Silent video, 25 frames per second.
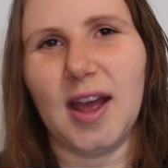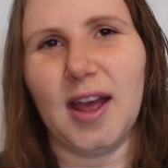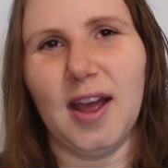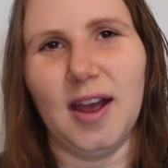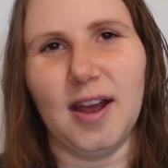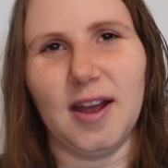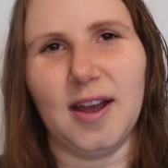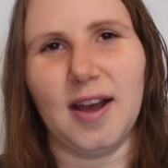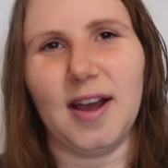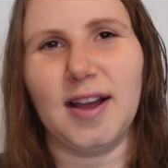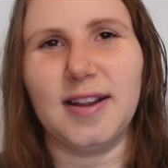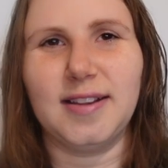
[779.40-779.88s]

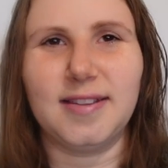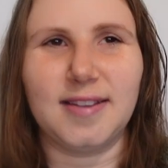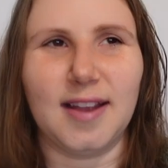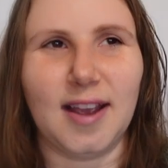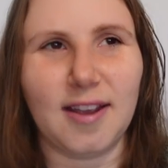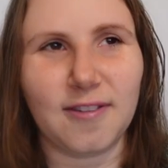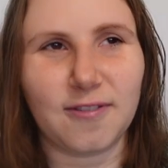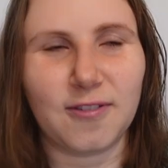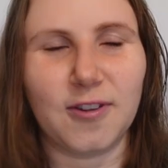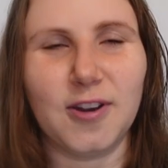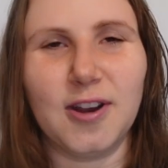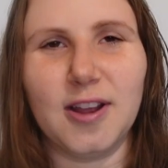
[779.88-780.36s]
I
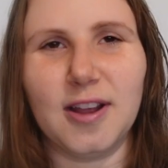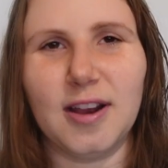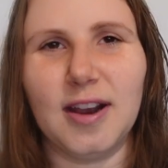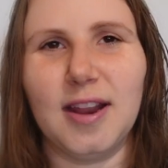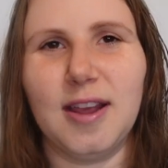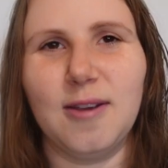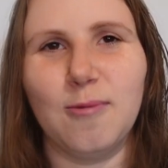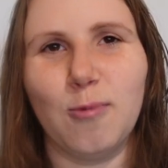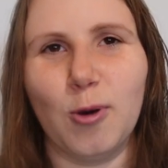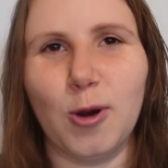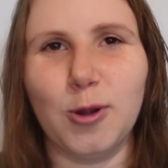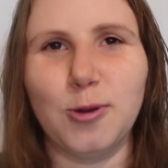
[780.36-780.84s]

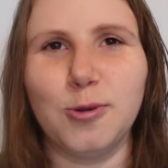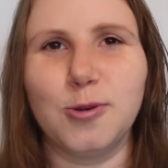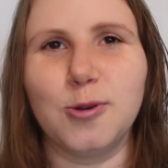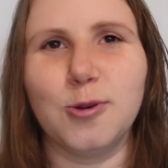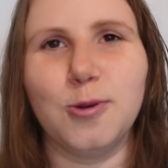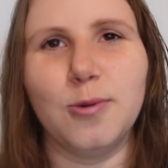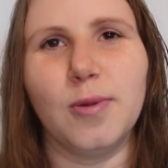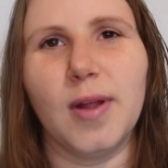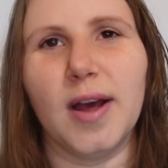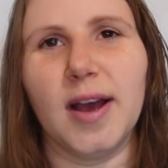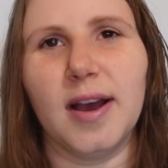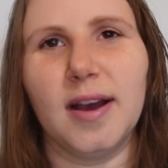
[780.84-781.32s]
definitely won't
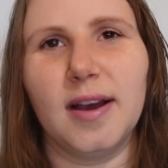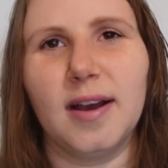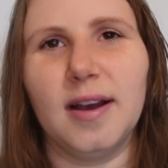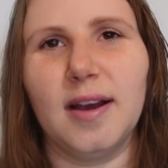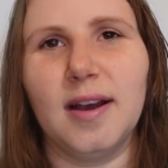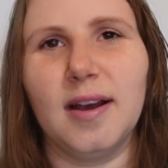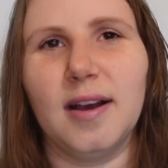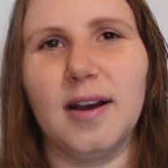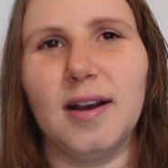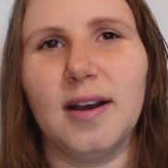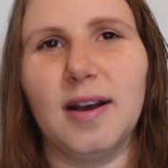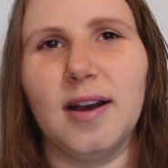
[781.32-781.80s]
do that.
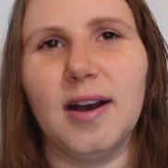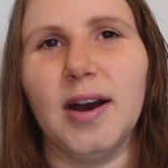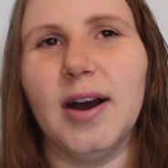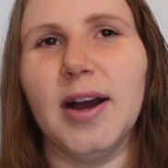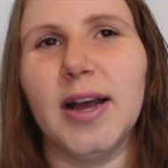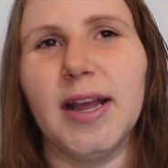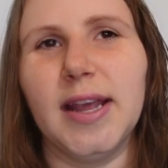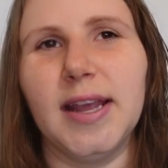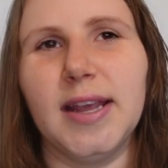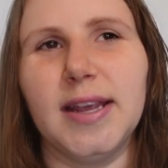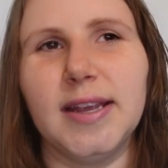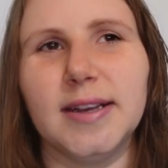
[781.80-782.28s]

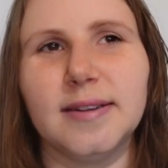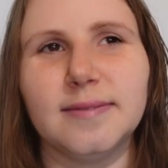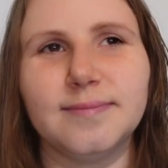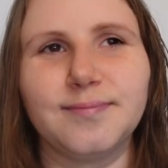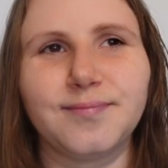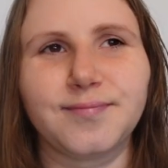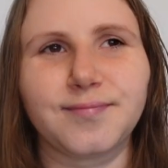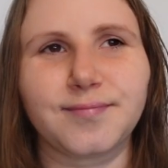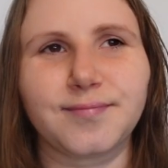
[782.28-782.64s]
I